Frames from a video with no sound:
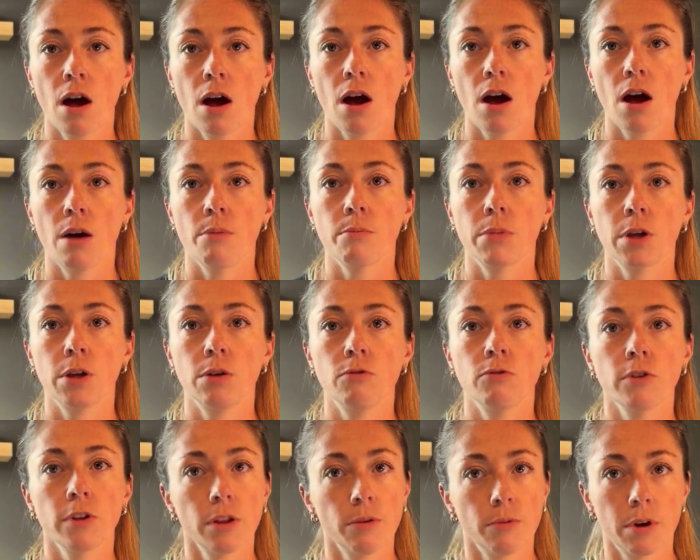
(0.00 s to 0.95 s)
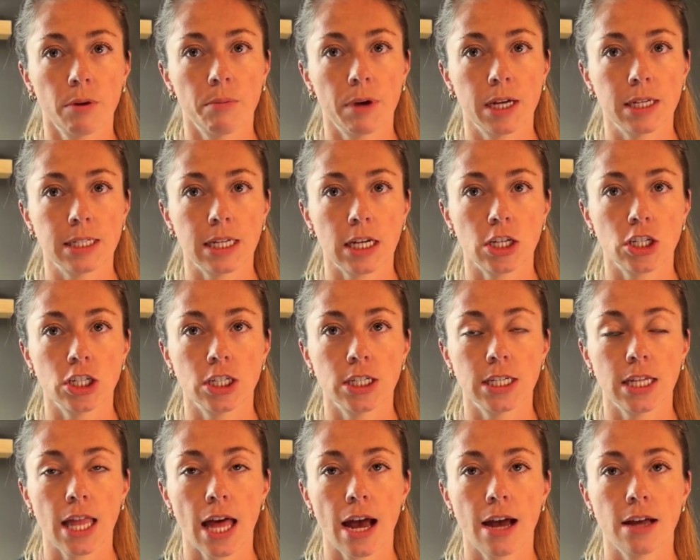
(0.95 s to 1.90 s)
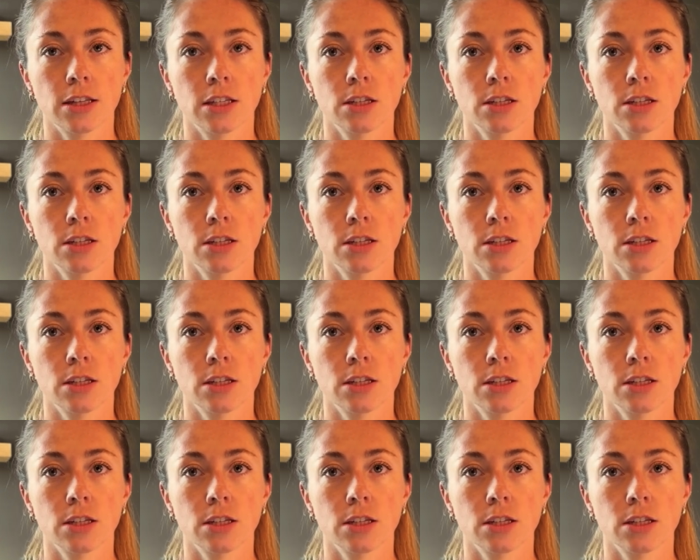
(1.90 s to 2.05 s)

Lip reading: But you really want to pay attention to that.